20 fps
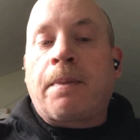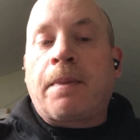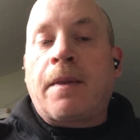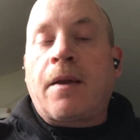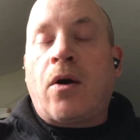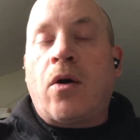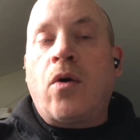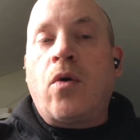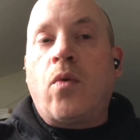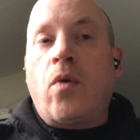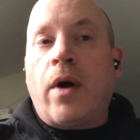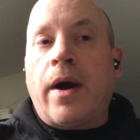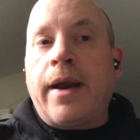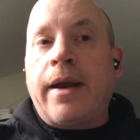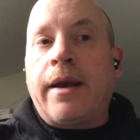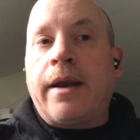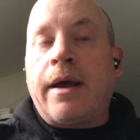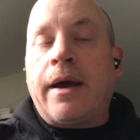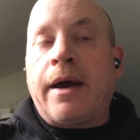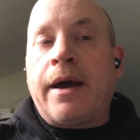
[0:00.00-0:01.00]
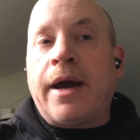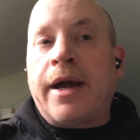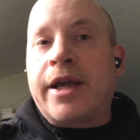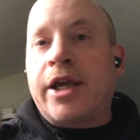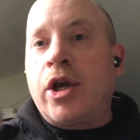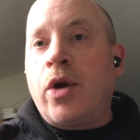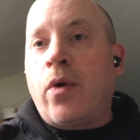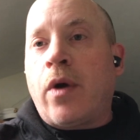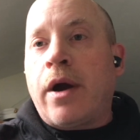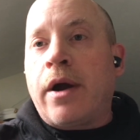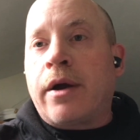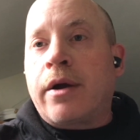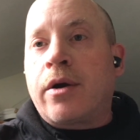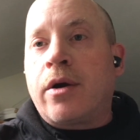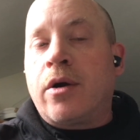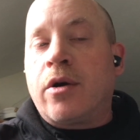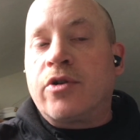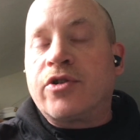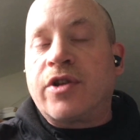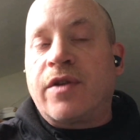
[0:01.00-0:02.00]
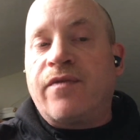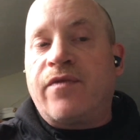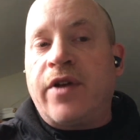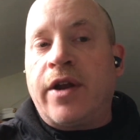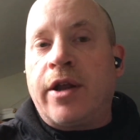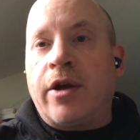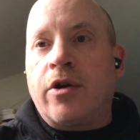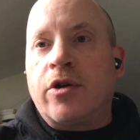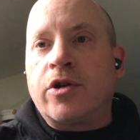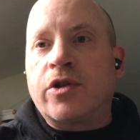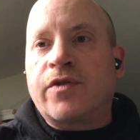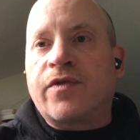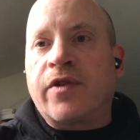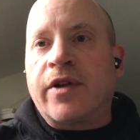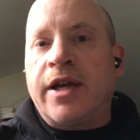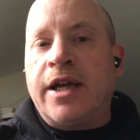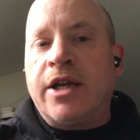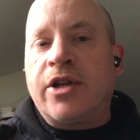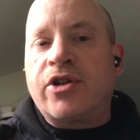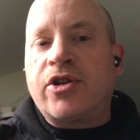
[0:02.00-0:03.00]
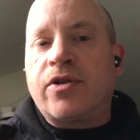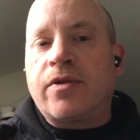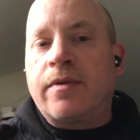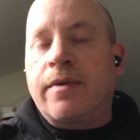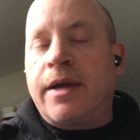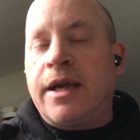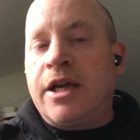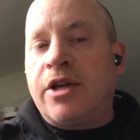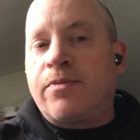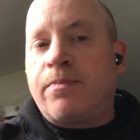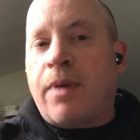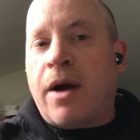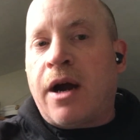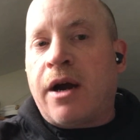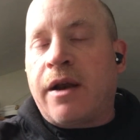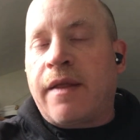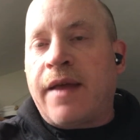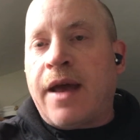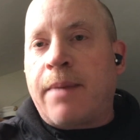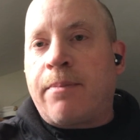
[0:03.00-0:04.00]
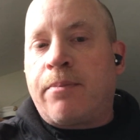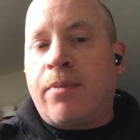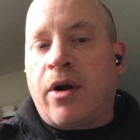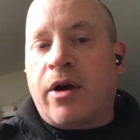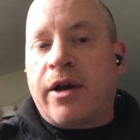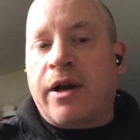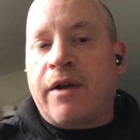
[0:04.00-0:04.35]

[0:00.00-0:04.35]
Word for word: 01 uh, QR codes and videos for each each part of that book,